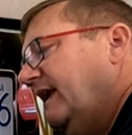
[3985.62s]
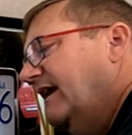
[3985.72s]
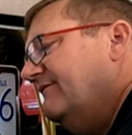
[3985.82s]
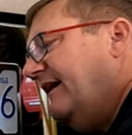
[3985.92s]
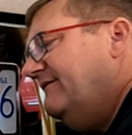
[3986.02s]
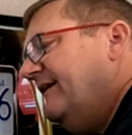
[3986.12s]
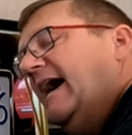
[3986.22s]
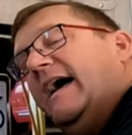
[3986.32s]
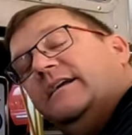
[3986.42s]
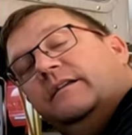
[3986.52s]
And fun
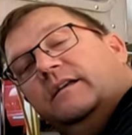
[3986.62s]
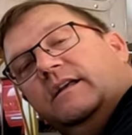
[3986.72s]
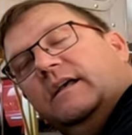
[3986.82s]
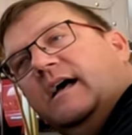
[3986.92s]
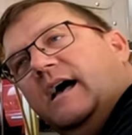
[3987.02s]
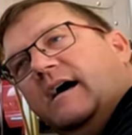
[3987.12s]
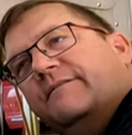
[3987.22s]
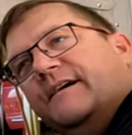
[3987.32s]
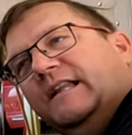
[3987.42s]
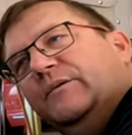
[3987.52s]
fact, a
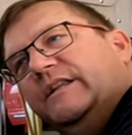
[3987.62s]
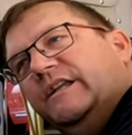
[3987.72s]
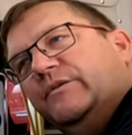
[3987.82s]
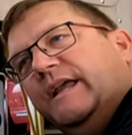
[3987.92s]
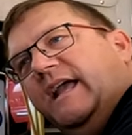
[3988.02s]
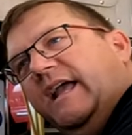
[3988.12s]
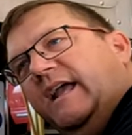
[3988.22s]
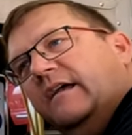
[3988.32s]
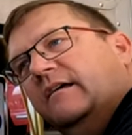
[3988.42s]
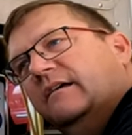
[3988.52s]
fellow in the
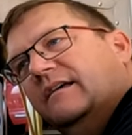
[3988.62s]
UK,